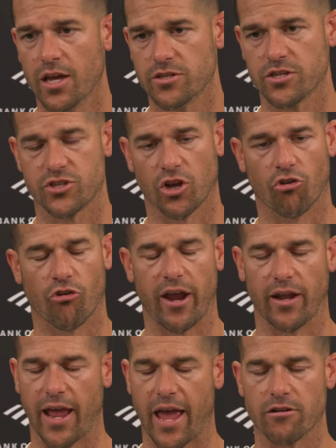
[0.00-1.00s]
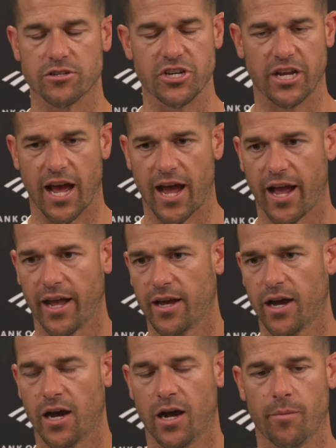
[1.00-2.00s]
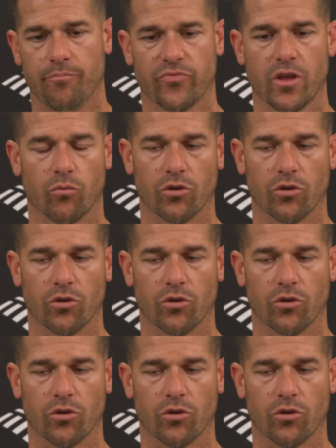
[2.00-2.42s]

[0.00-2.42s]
just a great energy guy, um,